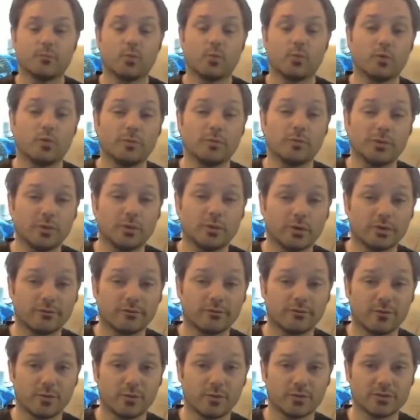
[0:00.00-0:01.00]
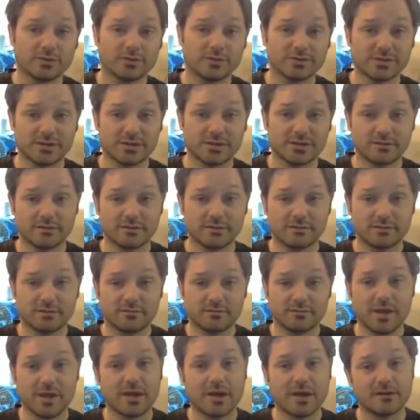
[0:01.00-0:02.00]
will be looking forward to seeing
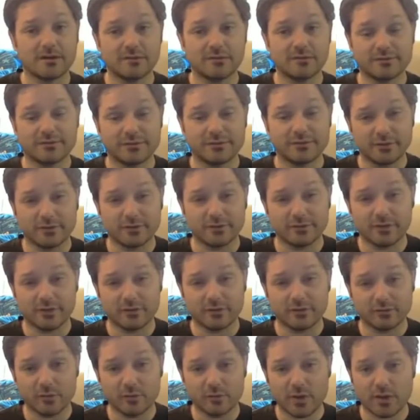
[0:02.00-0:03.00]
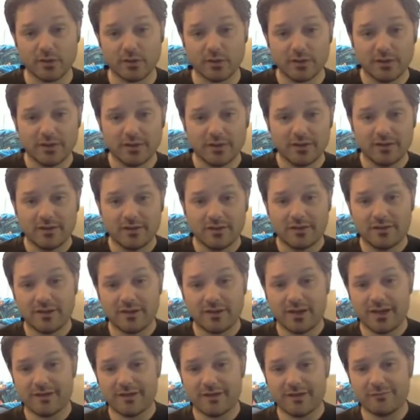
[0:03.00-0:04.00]
a Man of Steel as well.
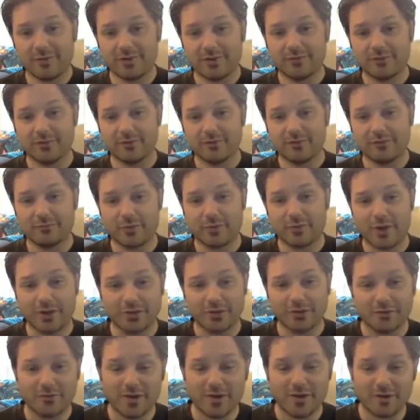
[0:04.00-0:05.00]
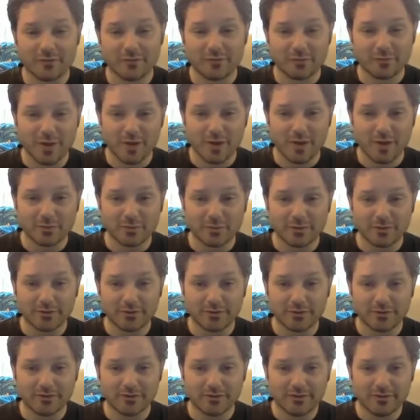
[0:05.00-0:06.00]
I have my little Brandon Ralph Monopoly
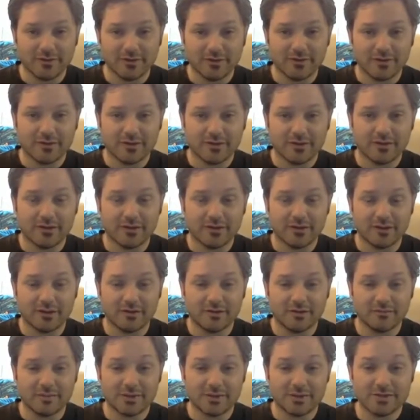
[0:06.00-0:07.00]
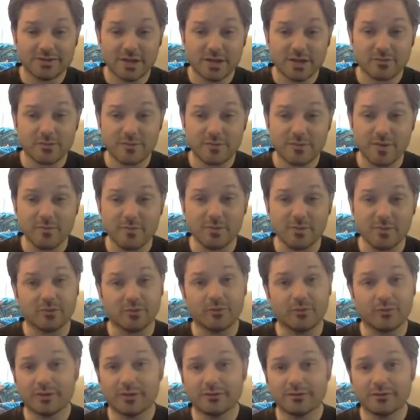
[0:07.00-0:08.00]
here. Because I
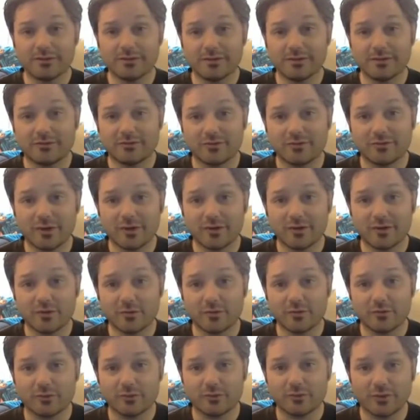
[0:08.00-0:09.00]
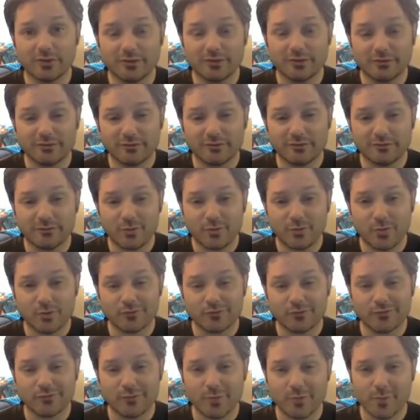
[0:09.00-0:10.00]
remember when the trailer was released
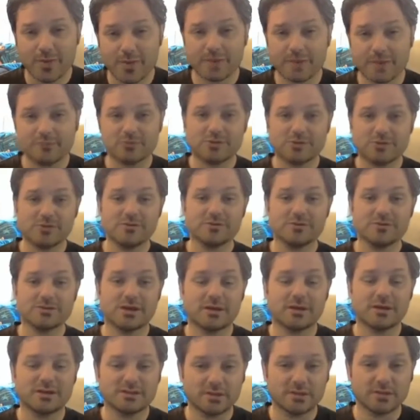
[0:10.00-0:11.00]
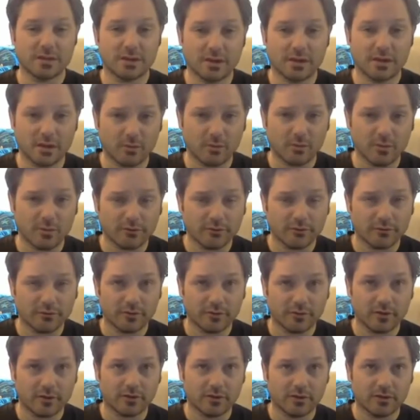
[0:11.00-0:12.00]
for Superman Returns, how excited I was.